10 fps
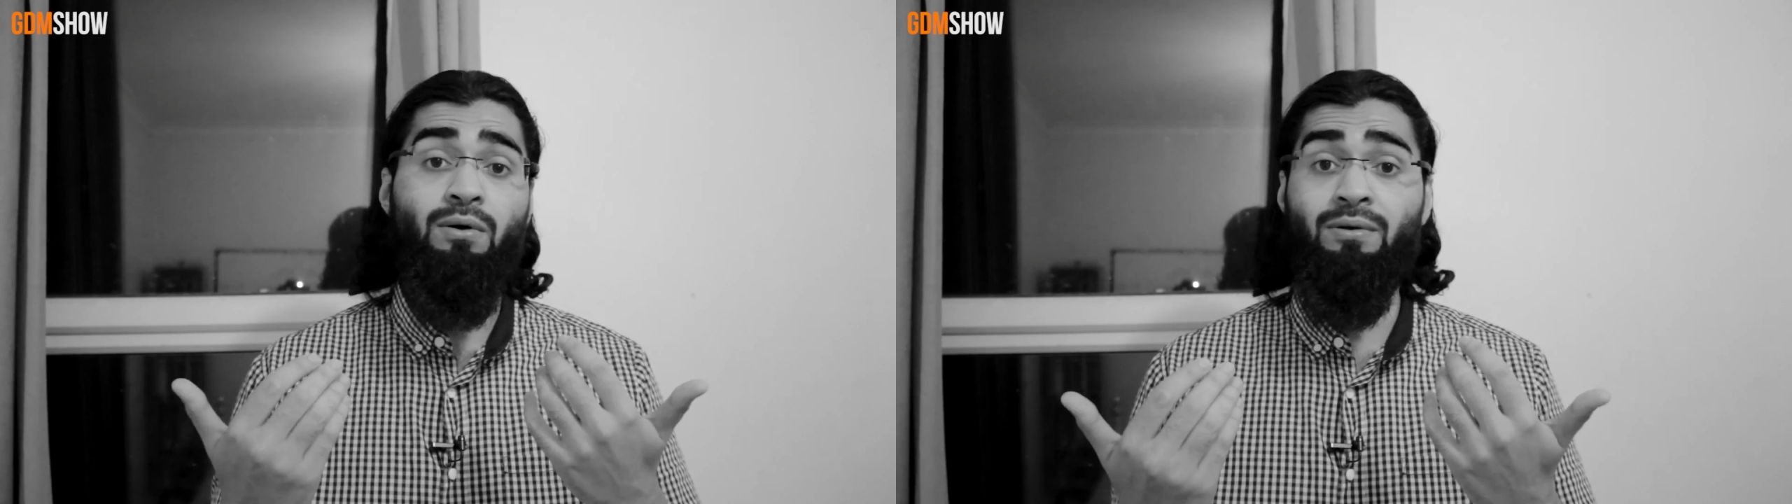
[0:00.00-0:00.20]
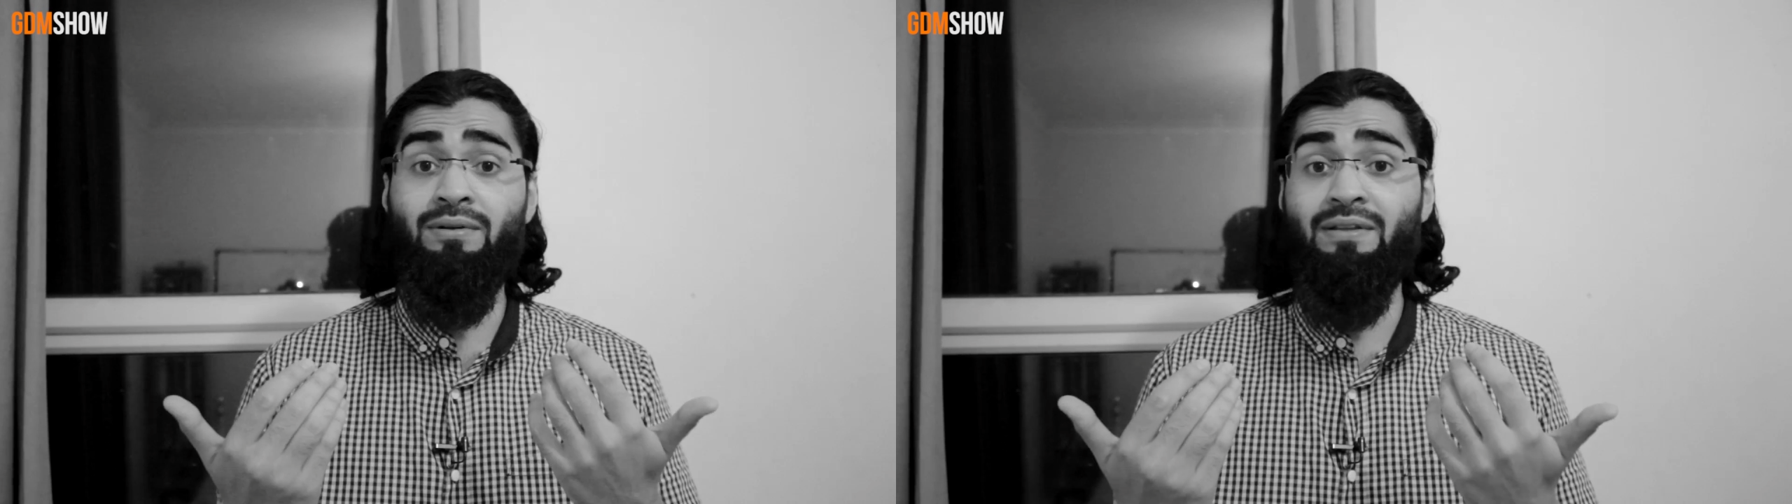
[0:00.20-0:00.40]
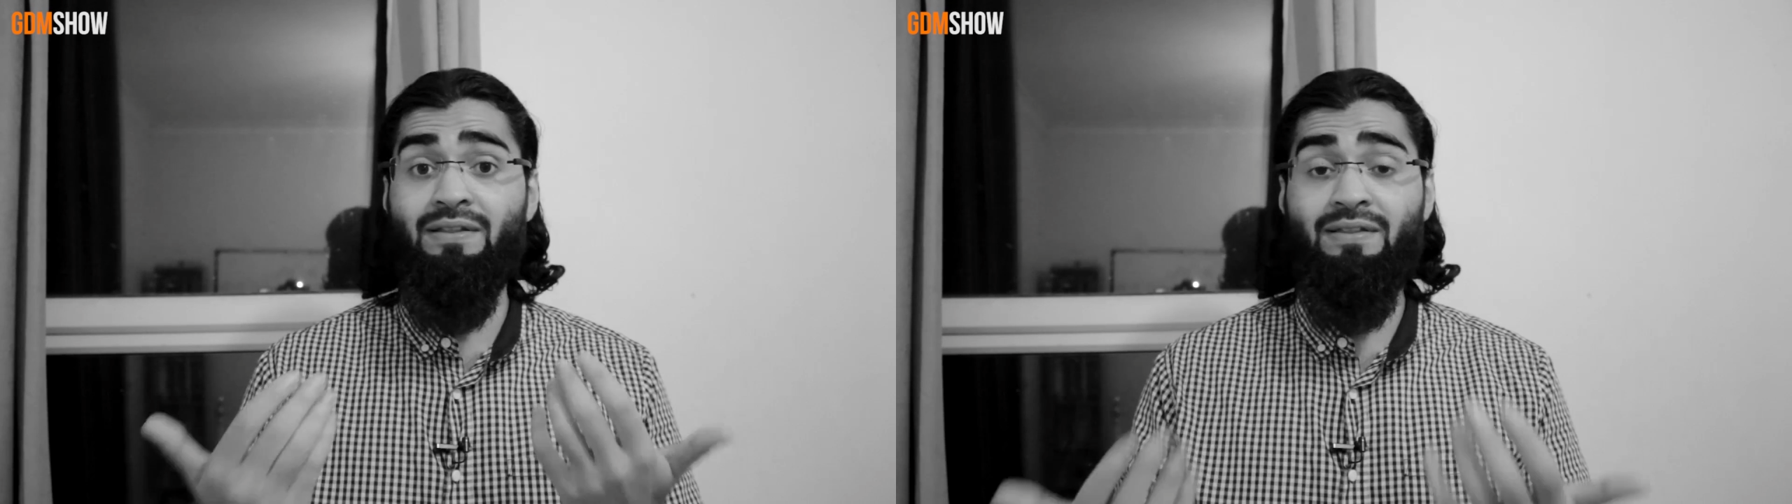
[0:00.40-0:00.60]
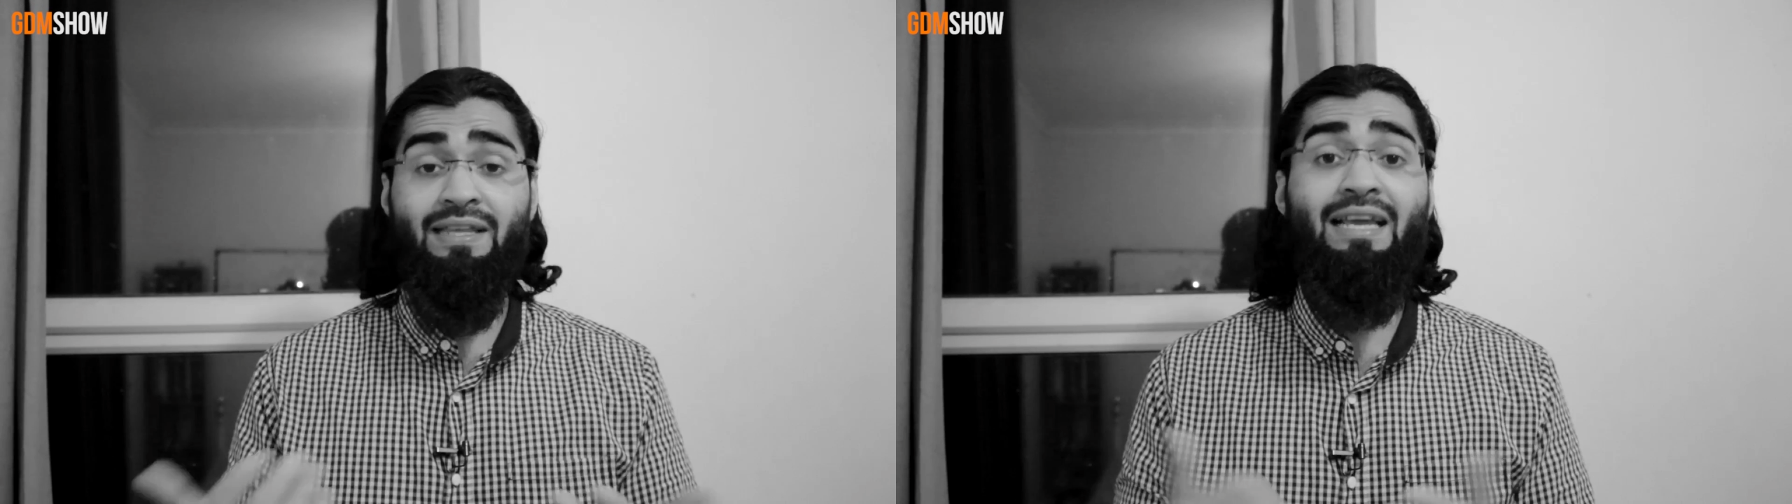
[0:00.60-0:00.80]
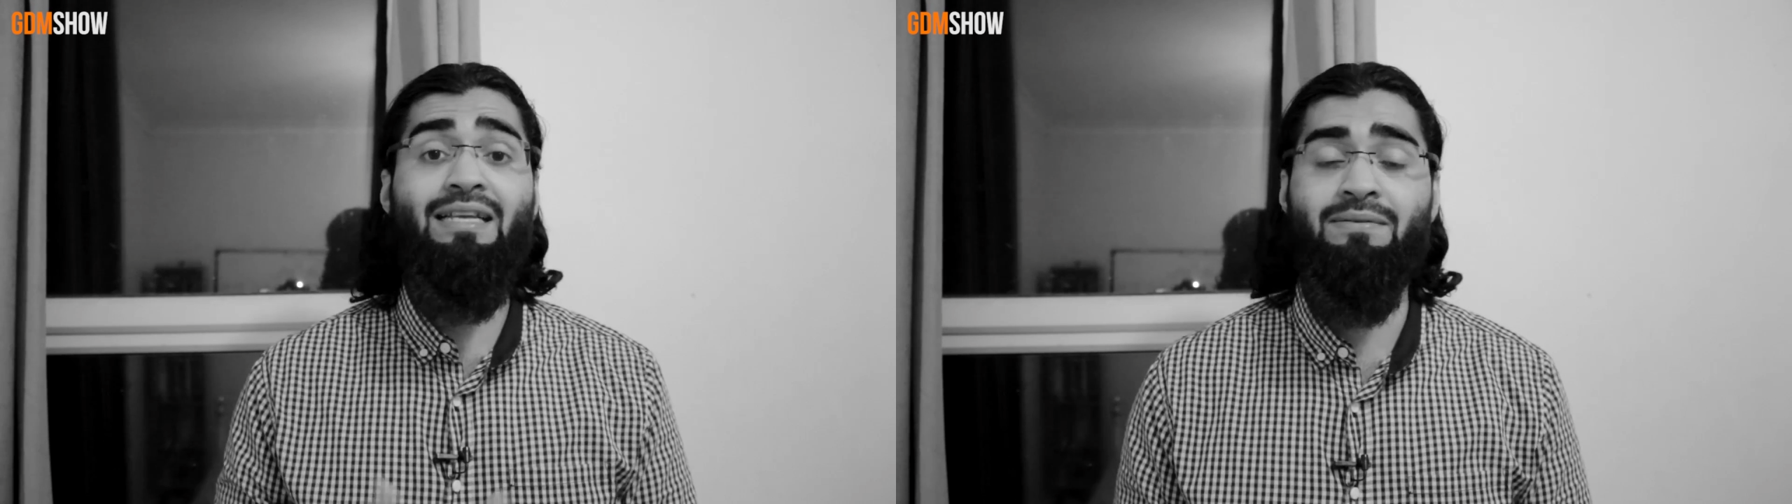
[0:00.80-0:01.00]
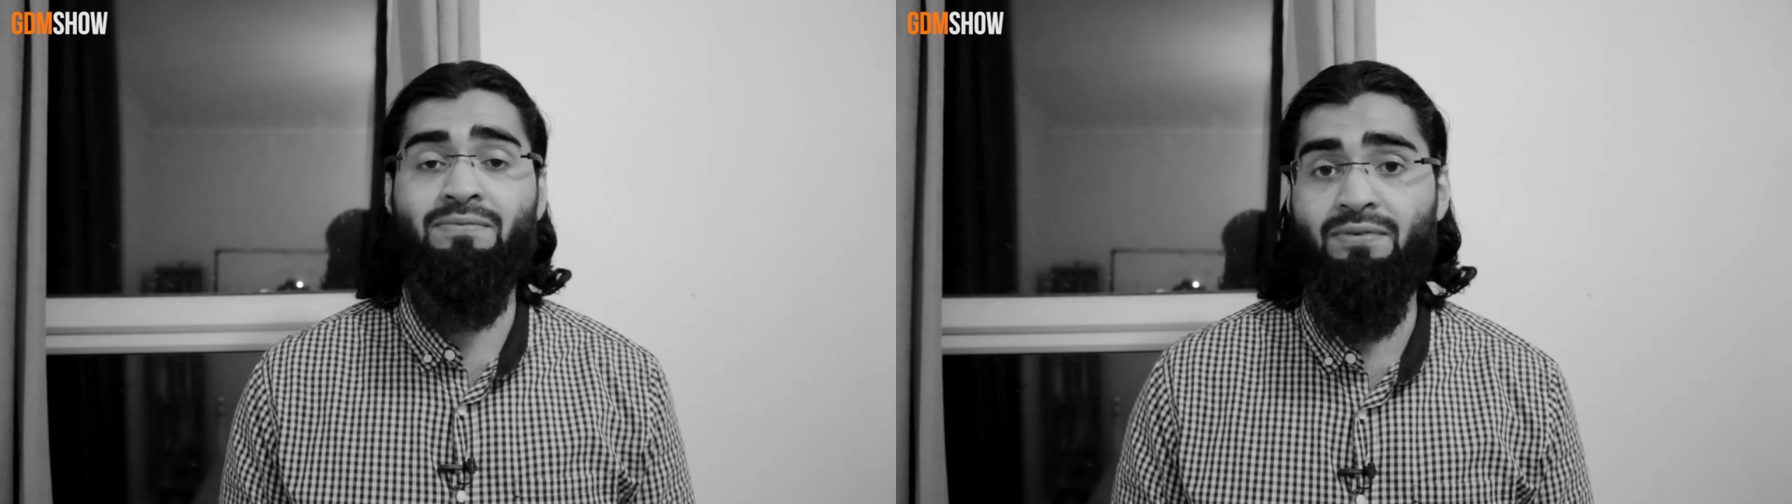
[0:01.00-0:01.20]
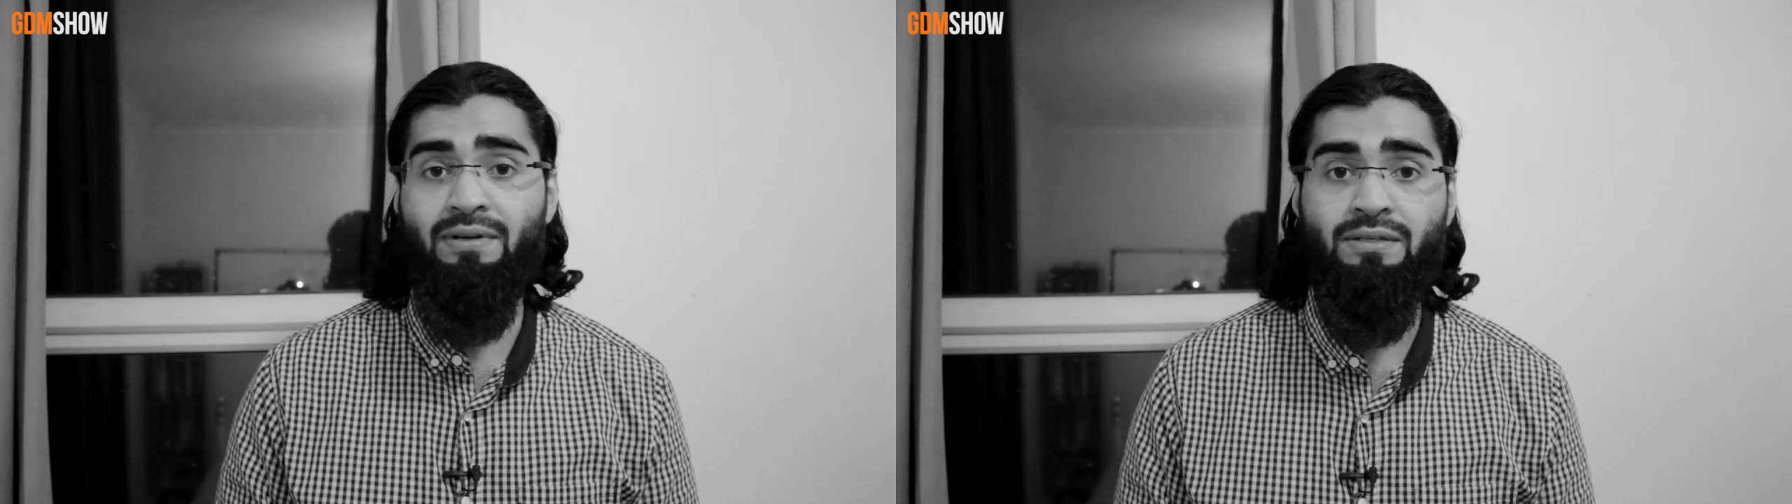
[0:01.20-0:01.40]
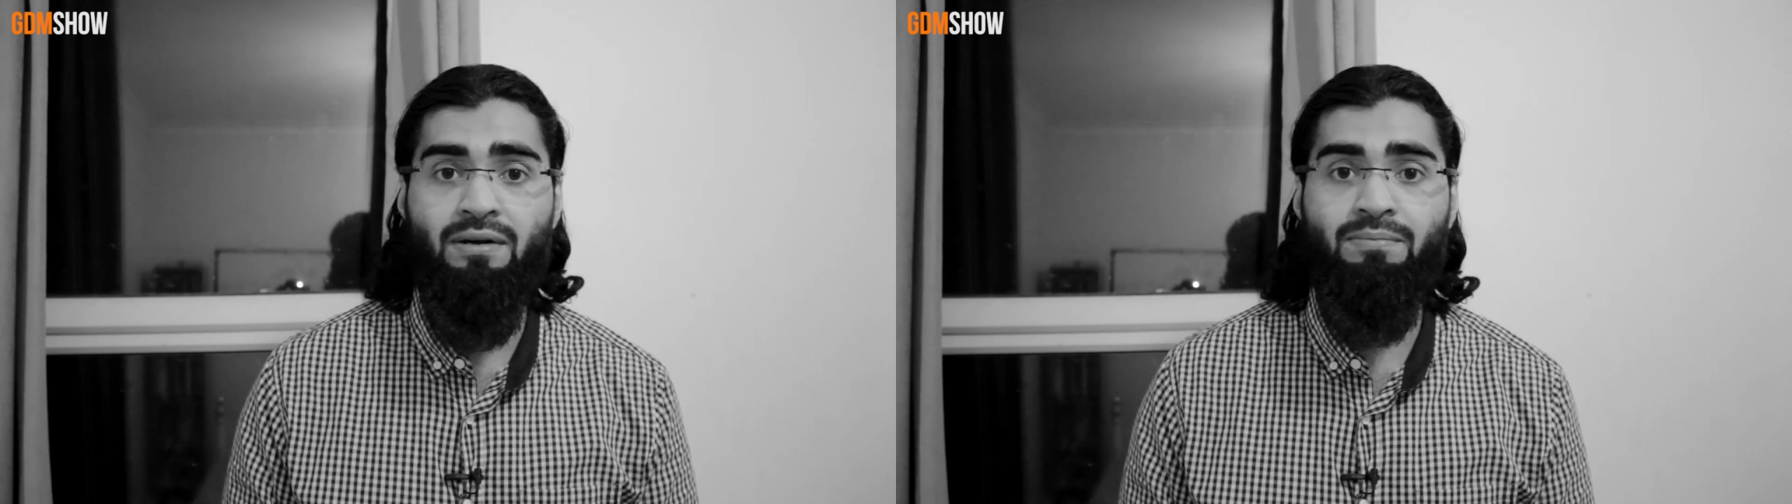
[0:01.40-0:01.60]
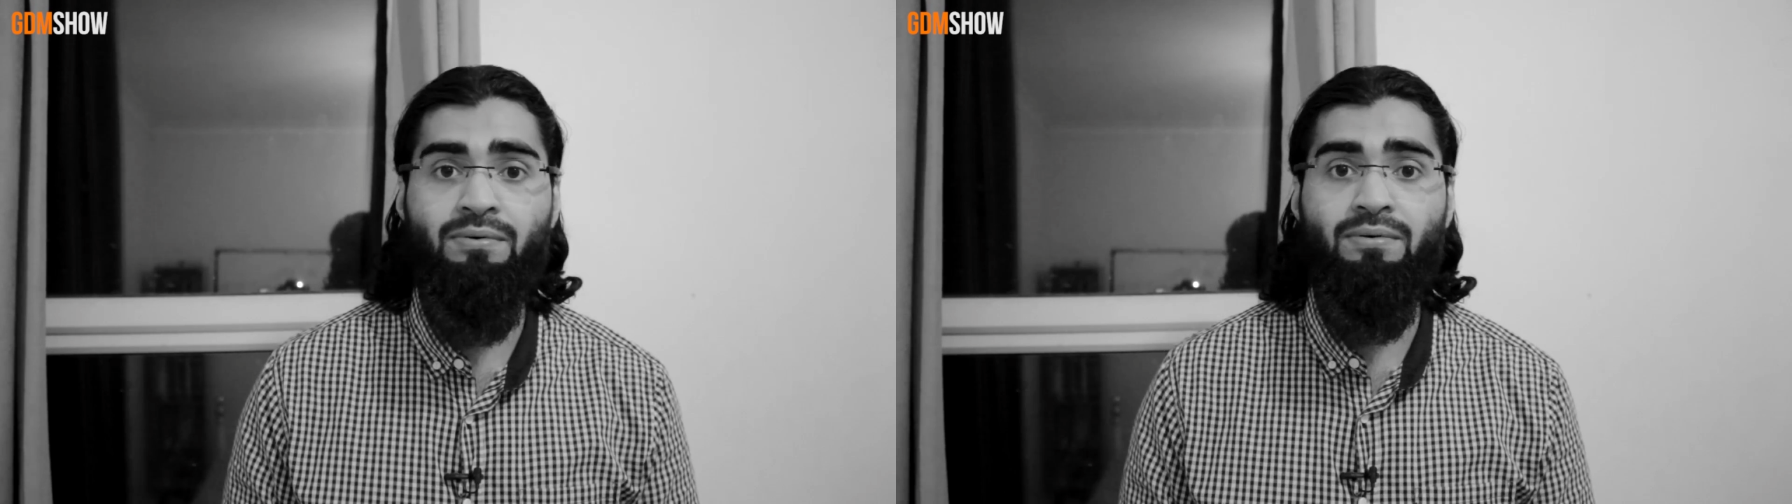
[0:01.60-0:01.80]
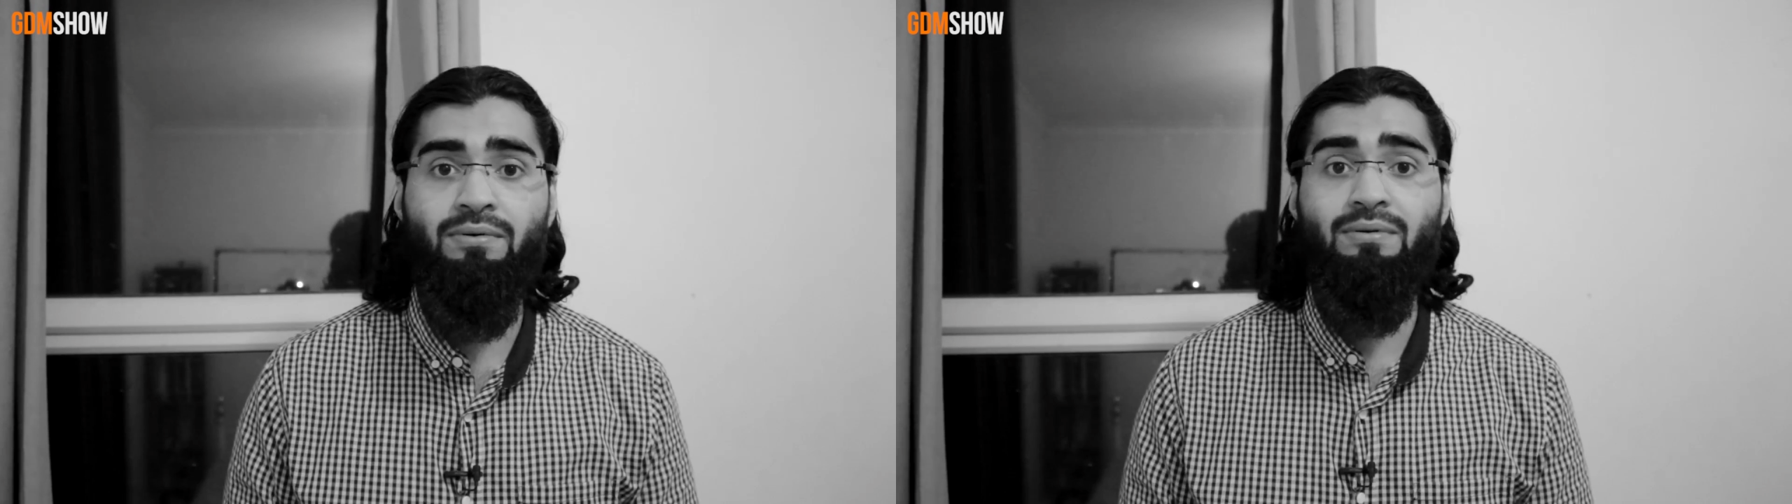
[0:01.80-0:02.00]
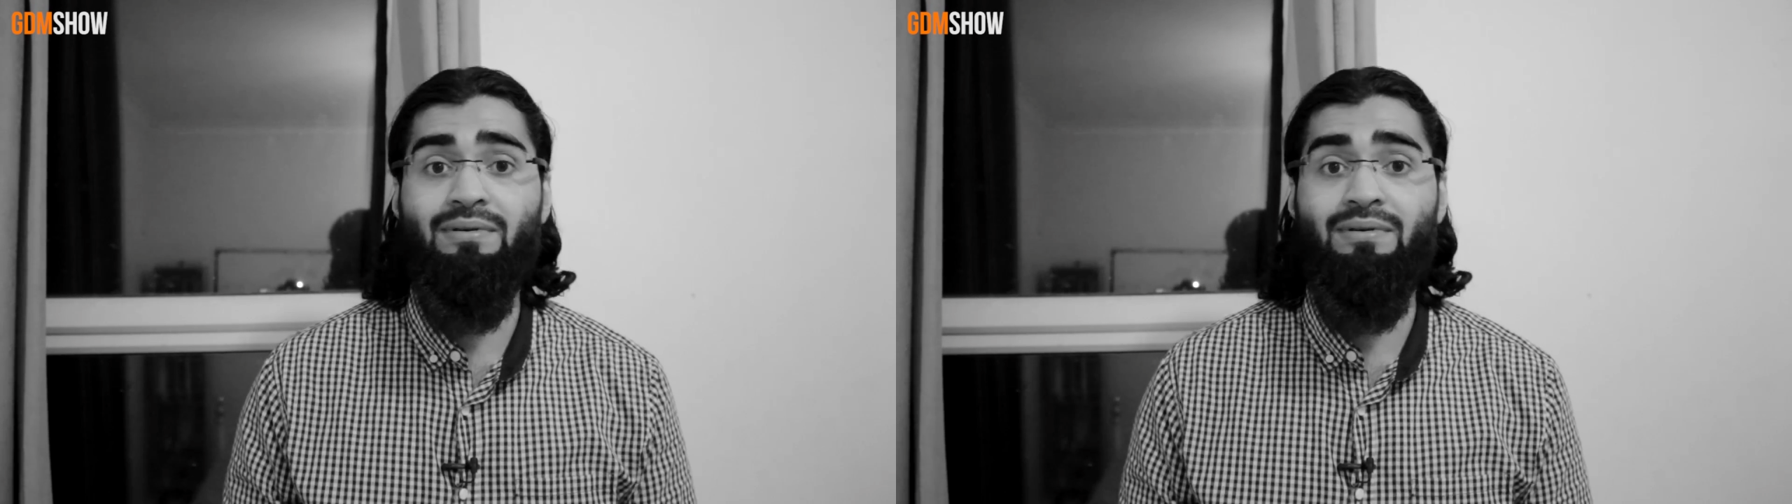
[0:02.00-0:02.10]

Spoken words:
on theism, for example,